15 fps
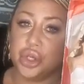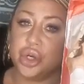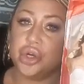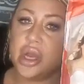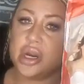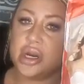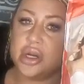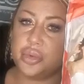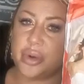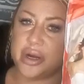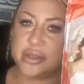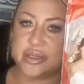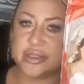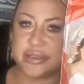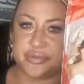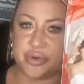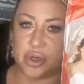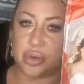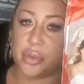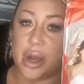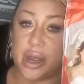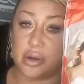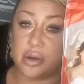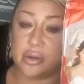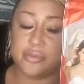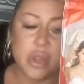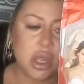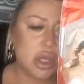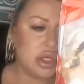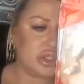You're not going to wear this for a while.
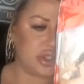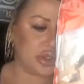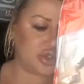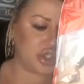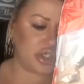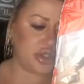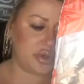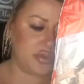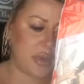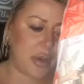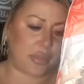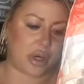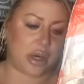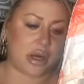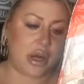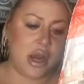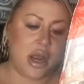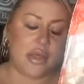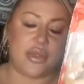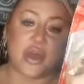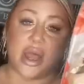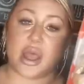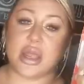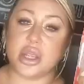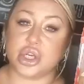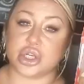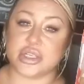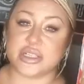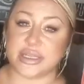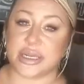So just remember that
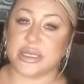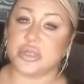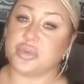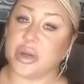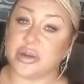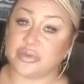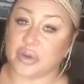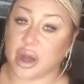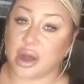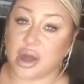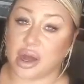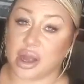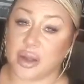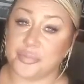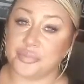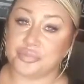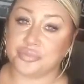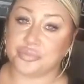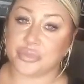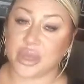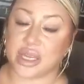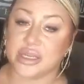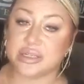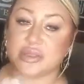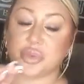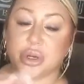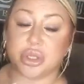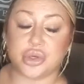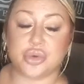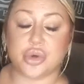your stage 1 faja is
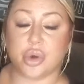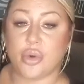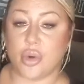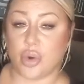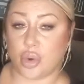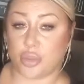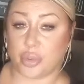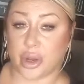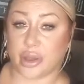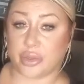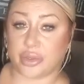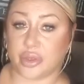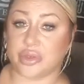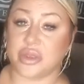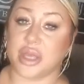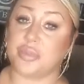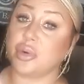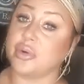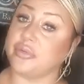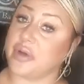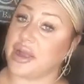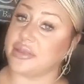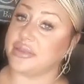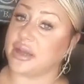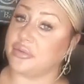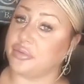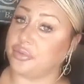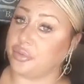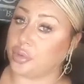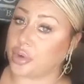what you go home with. They provide that
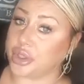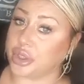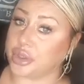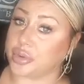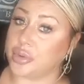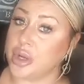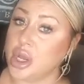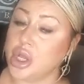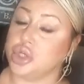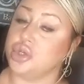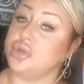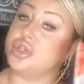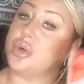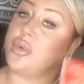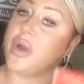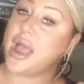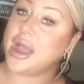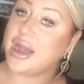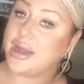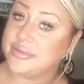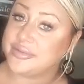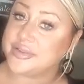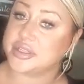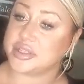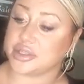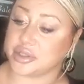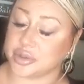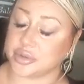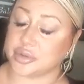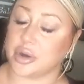for you. You don't have
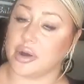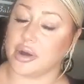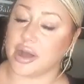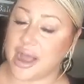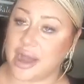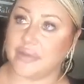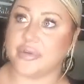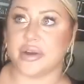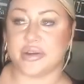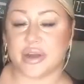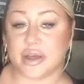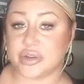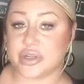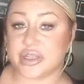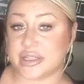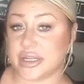to have another